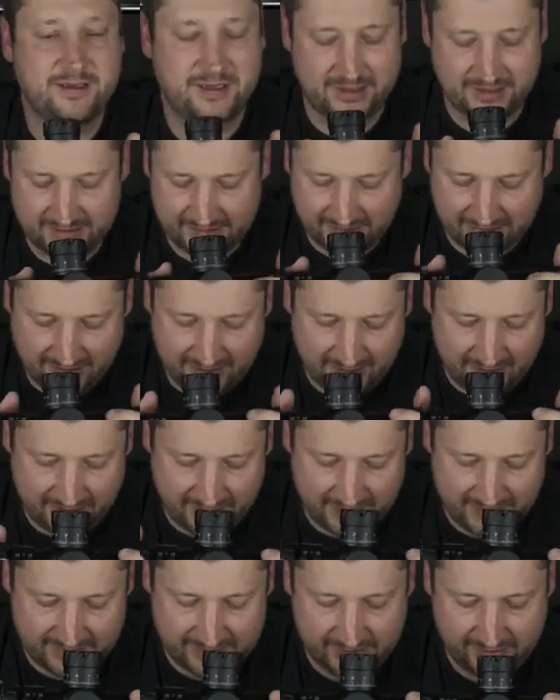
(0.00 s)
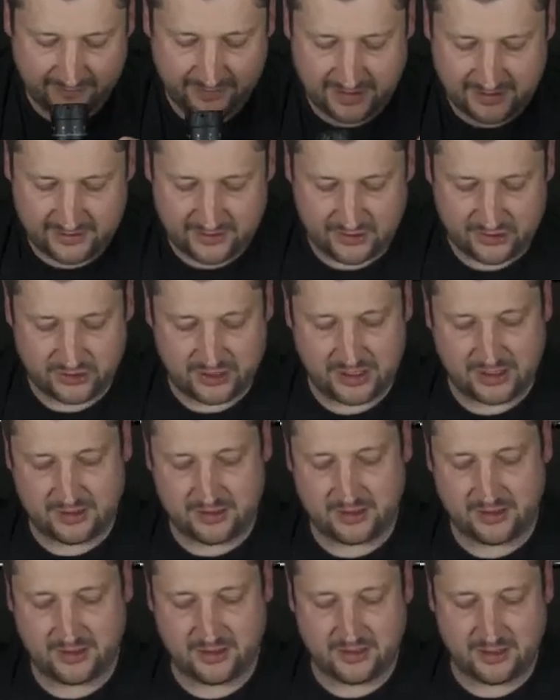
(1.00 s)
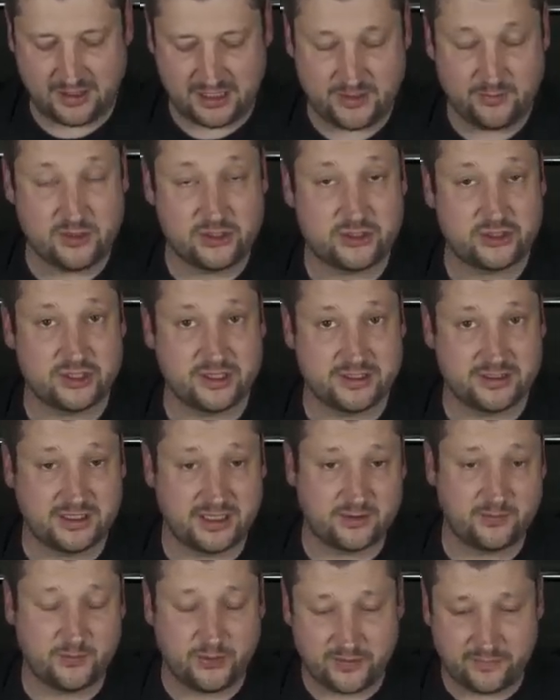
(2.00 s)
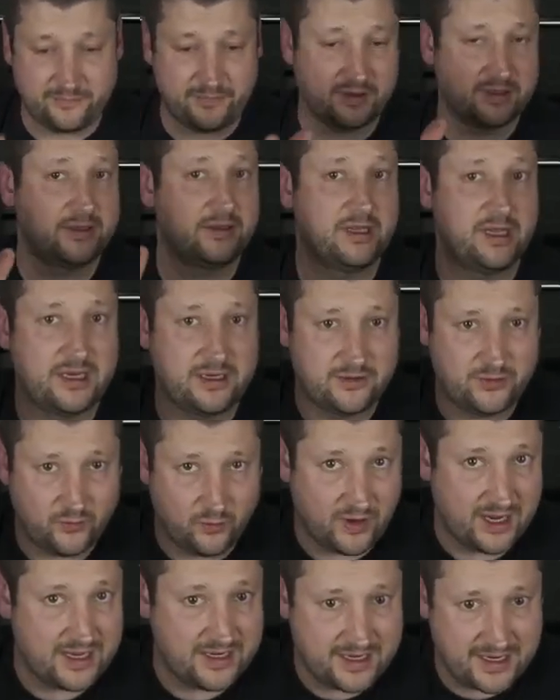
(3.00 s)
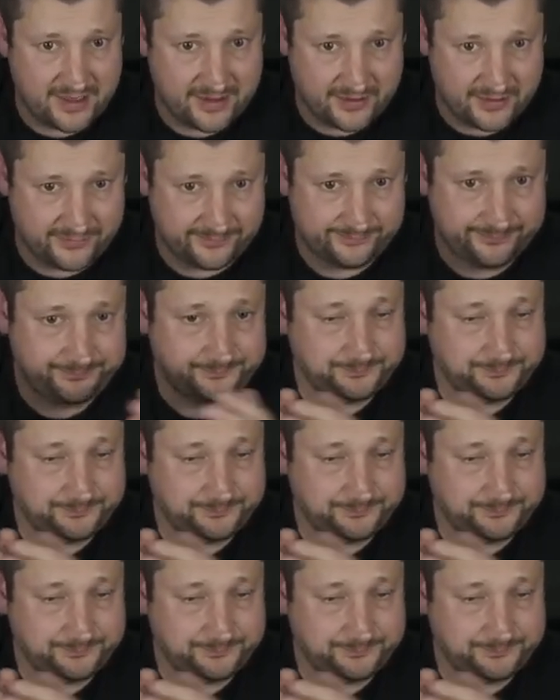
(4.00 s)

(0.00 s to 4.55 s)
as a disadvantage that the image is not perfect and wide angle,